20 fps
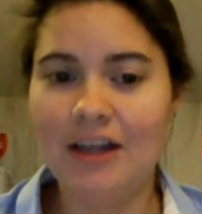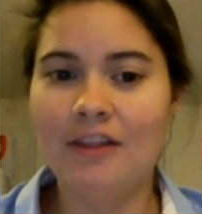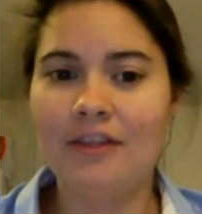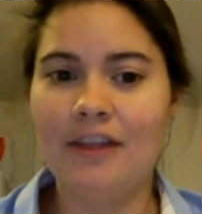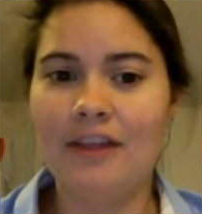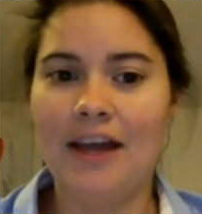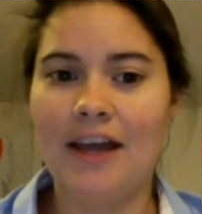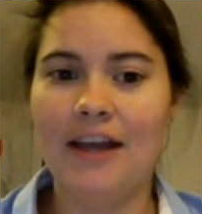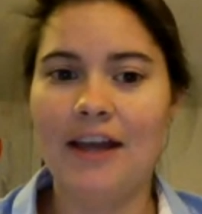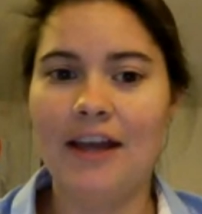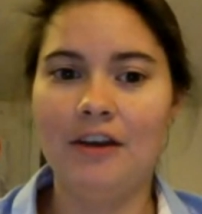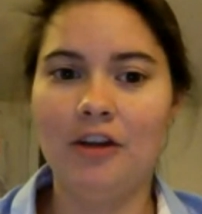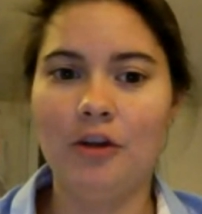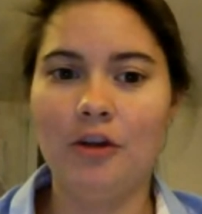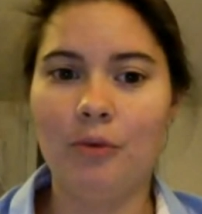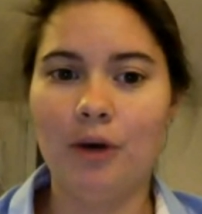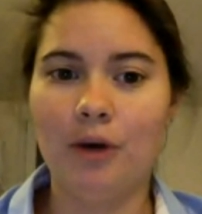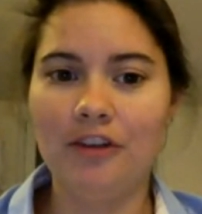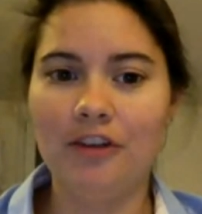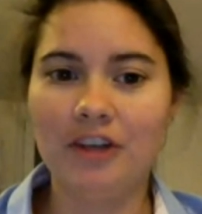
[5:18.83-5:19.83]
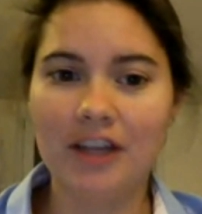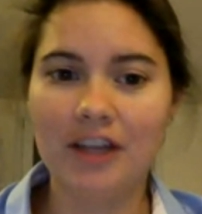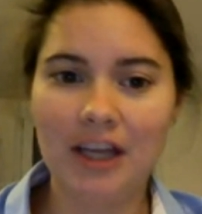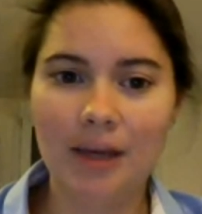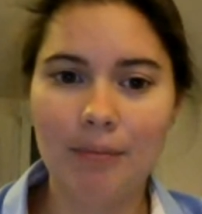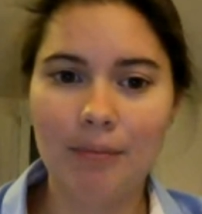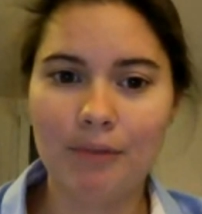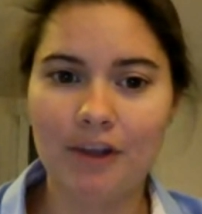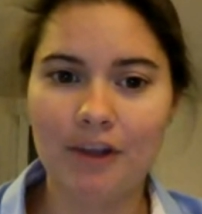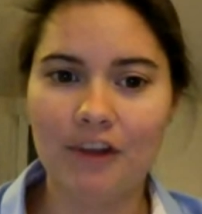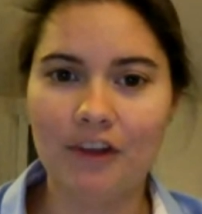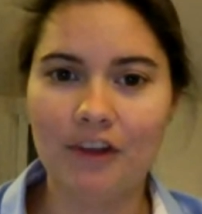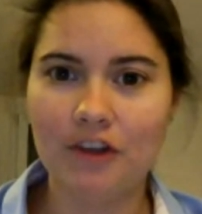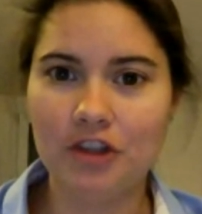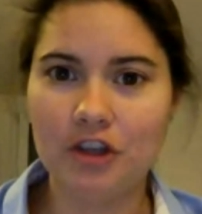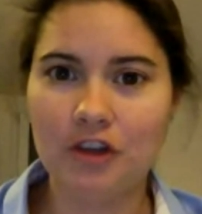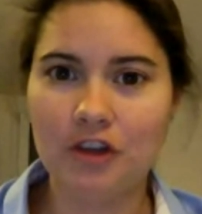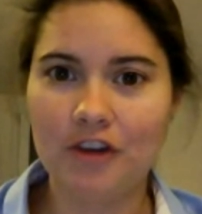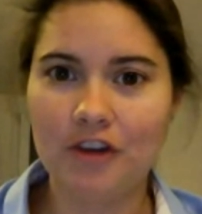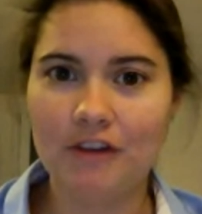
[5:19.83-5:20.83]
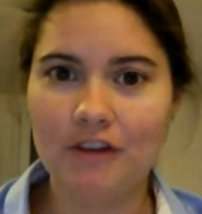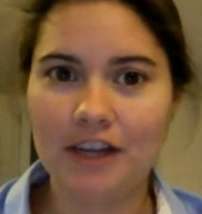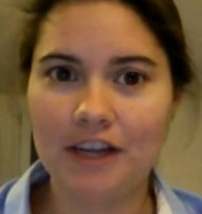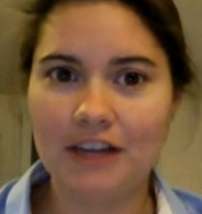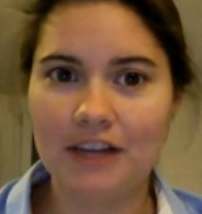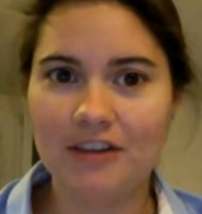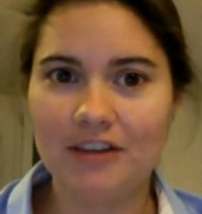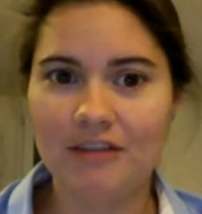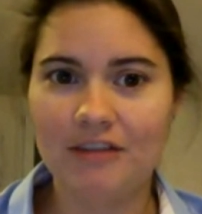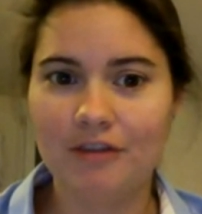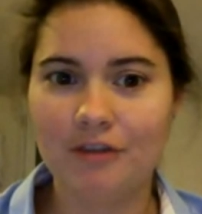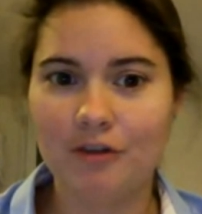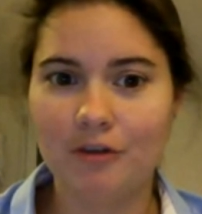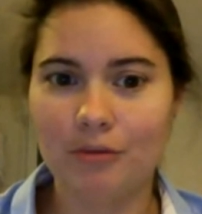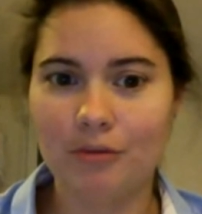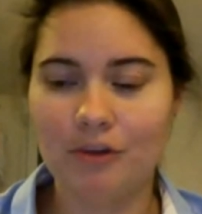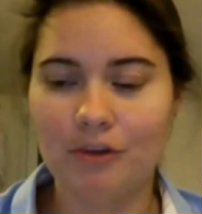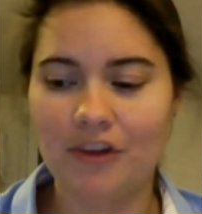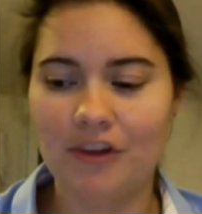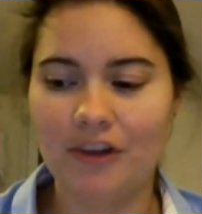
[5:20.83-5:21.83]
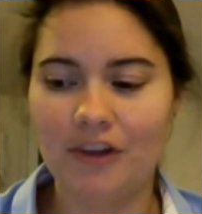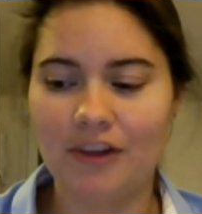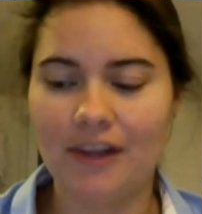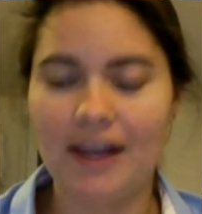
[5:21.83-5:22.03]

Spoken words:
then you want to keep this justificatif de domicile,